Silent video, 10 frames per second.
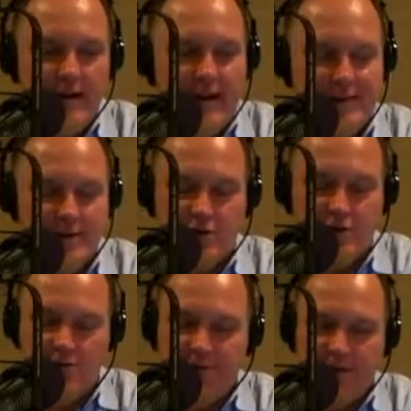and it's a
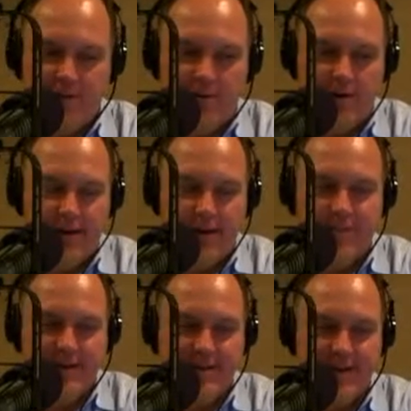terrific book, and it
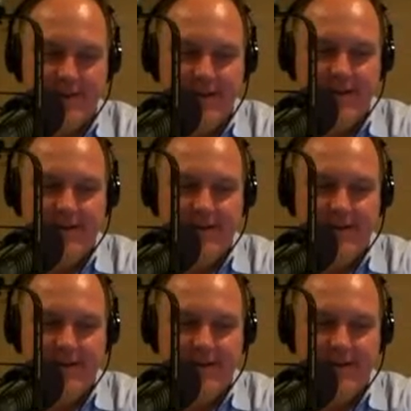basically,